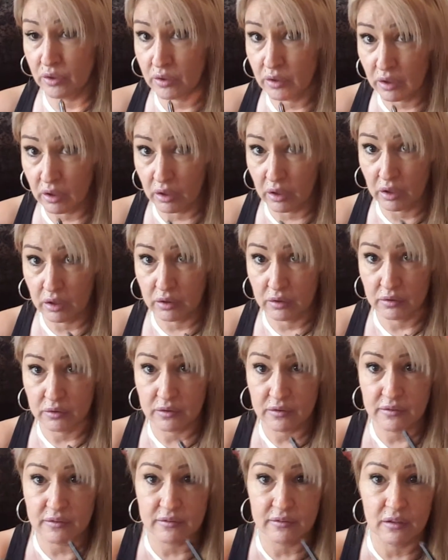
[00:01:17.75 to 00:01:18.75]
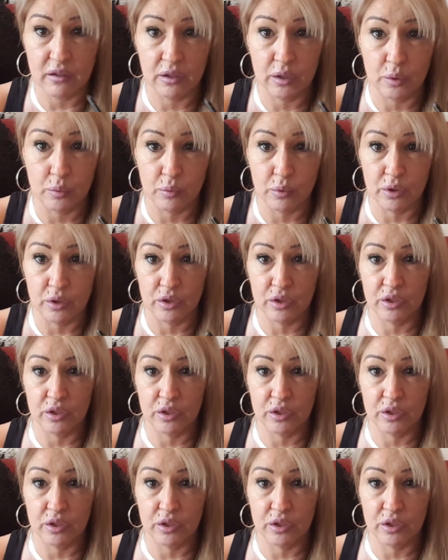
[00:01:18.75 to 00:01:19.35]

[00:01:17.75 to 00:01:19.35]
Oh, this is not going to work